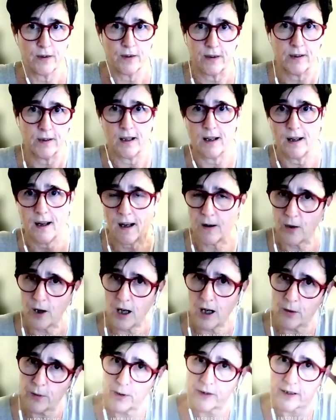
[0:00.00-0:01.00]
how it
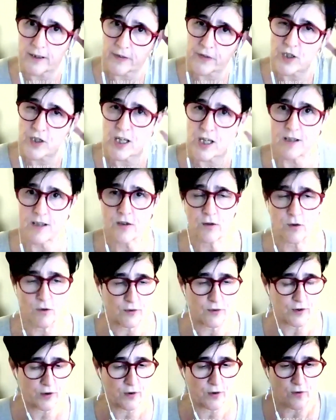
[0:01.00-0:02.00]
has changed
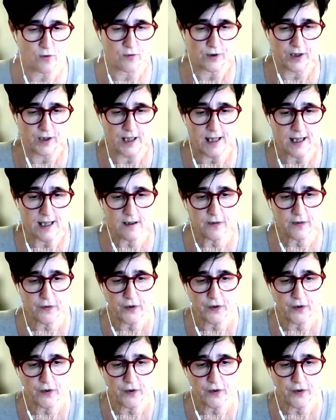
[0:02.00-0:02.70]
over the years,